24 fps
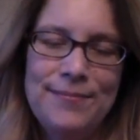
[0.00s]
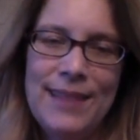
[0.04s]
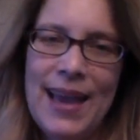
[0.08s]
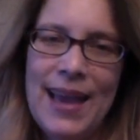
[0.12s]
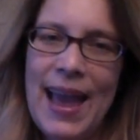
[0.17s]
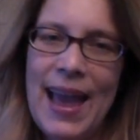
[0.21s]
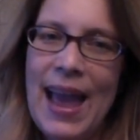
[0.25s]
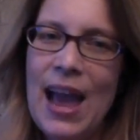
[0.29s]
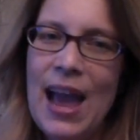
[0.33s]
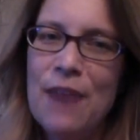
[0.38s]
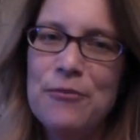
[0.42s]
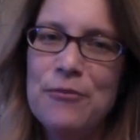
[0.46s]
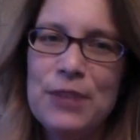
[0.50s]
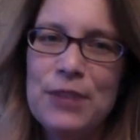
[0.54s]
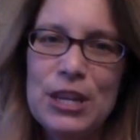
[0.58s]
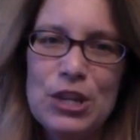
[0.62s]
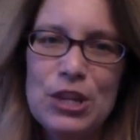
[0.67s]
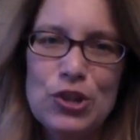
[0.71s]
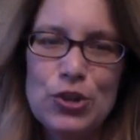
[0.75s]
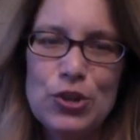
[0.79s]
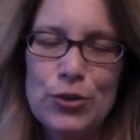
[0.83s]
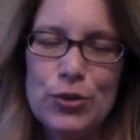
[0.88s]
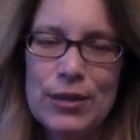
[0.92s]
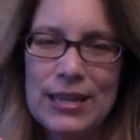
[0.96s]
½
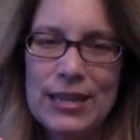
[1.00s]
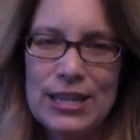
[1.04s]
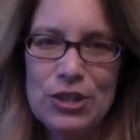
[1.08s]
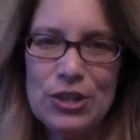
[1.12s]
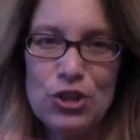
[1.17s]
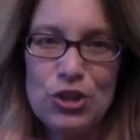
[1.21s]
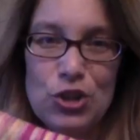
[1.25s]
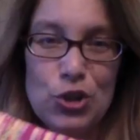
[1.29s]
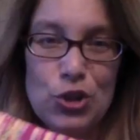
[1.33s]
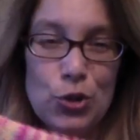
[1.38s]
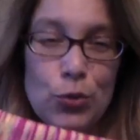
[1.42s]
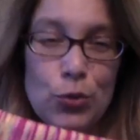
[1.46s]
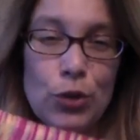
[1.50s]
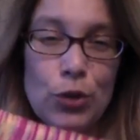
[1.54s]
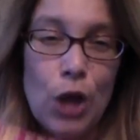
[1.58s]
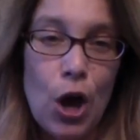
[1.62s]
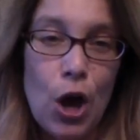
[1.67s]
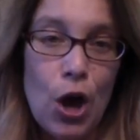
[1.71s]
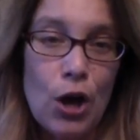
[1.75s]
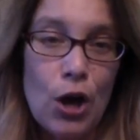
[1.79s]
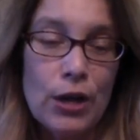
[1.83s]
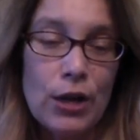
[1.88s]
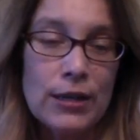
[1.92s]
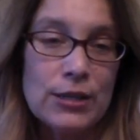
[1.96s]
inch or an inch too
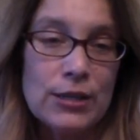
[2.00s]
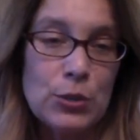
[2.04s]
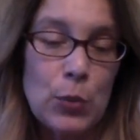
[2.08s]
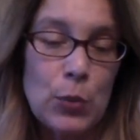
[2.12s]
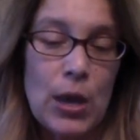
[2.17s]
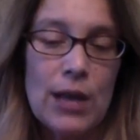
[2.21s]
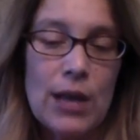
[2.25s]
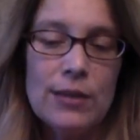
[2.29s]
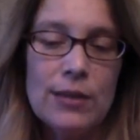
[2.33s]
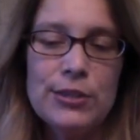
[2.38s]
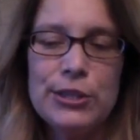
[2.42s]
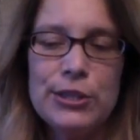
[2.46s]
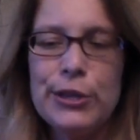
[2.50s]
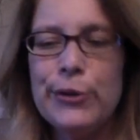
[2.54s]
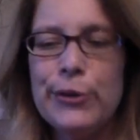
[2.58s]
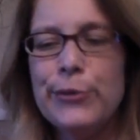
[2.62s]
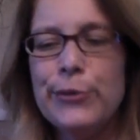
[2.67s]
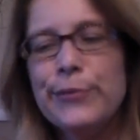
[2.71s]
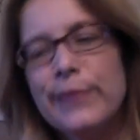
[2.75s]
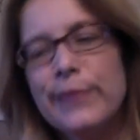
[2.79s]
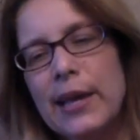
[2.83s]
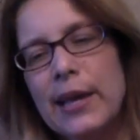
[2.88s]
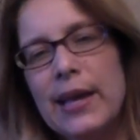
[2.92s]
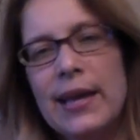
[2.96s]
long as well. So
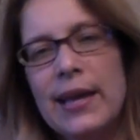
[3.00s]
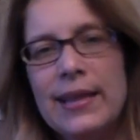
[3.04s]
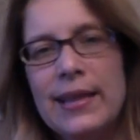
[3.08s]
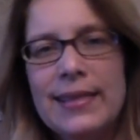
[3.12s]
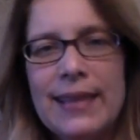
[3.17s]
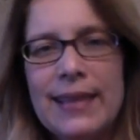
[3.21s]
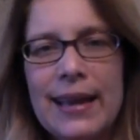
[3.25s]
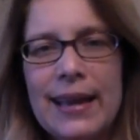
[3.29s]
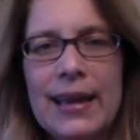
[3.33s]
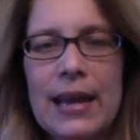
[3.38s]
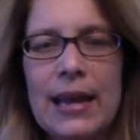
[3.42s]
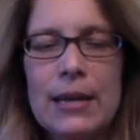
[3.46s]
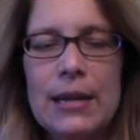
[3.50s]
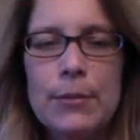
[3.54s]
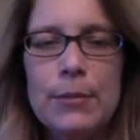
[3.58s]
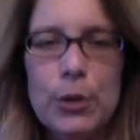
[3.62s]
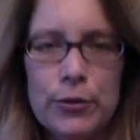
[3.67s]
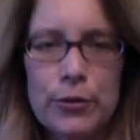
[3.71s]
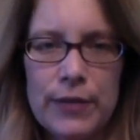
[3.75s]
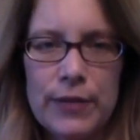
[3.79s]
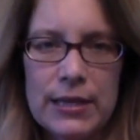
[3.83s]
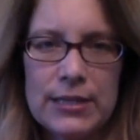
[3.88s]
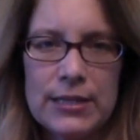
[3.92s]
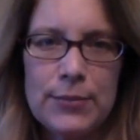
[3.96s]
that kind of
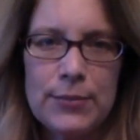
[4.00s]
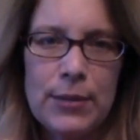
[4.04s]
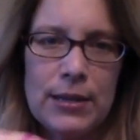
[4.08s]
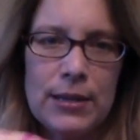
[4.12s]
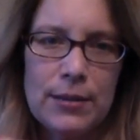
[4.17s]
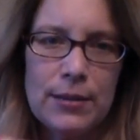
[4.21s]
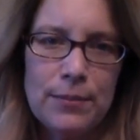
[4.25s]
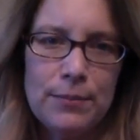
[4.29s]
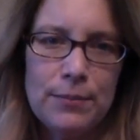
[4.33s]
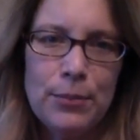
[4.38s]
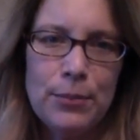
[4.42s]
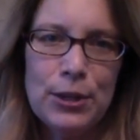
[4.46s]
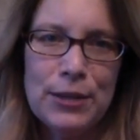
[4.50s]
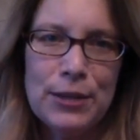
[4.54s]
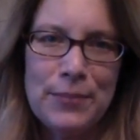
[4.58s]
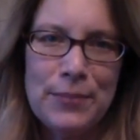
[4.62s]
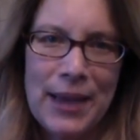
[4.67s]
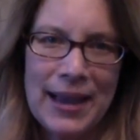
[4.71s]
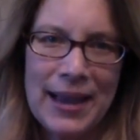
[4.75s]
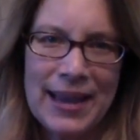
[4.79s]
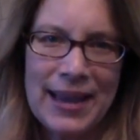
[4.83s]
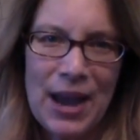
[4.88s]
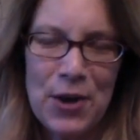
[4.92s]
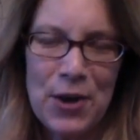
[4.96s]
motivates me to pull it
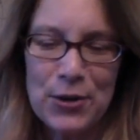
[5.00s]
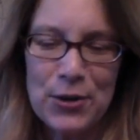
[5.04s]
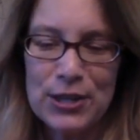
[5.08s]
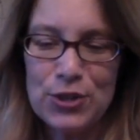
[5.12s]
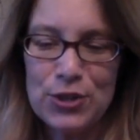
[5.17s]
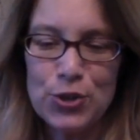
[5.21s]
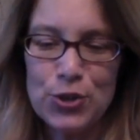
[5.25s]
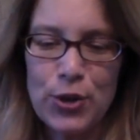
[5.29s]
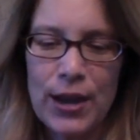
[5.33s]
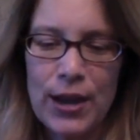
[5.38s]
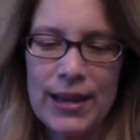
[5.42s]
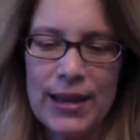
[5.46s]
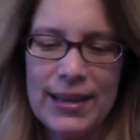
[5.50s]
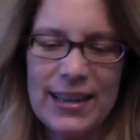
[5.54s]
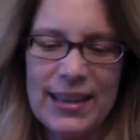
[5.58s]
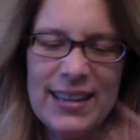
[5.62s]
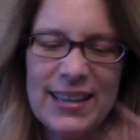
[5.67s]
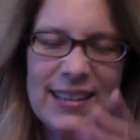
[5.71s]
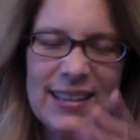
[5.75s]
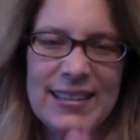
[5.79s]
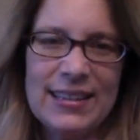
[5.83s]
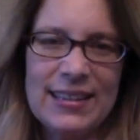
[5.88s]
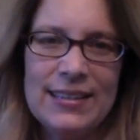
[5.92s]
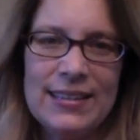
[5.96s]
back out and try again,
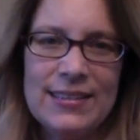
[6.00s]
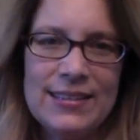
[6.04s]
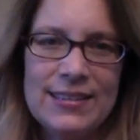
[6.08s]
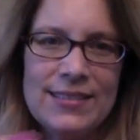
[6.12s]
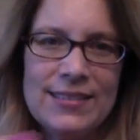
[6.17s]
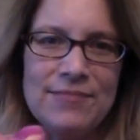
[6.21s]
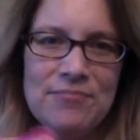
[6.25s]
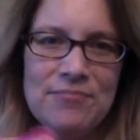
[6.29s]
at least